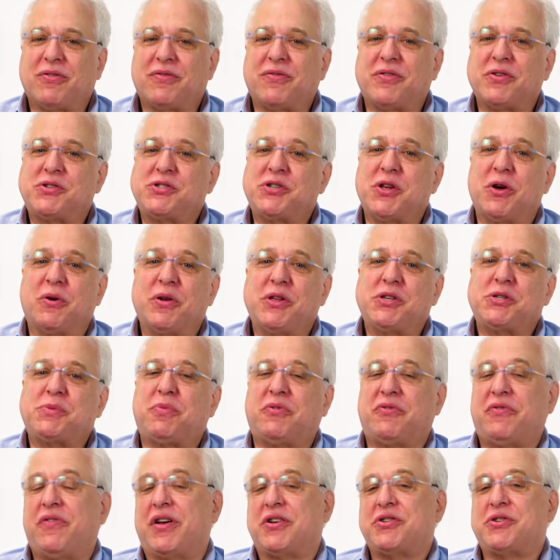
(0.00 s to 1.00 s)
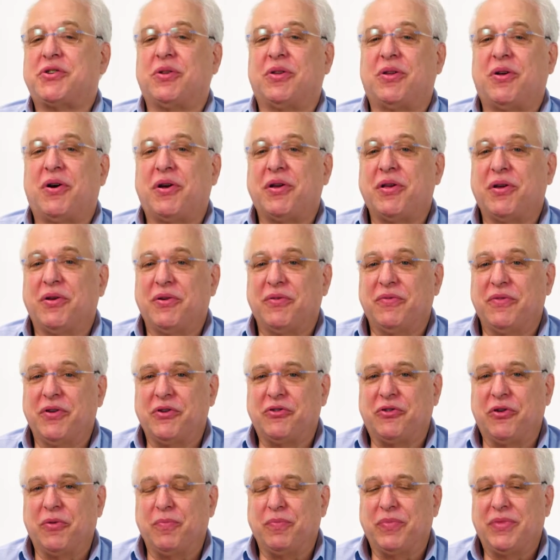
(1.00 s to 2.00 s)
for Sony's Professional Audio
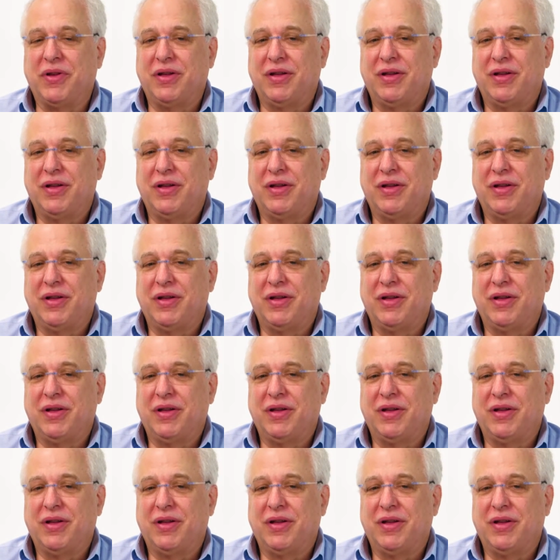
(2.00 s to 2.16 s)
Division.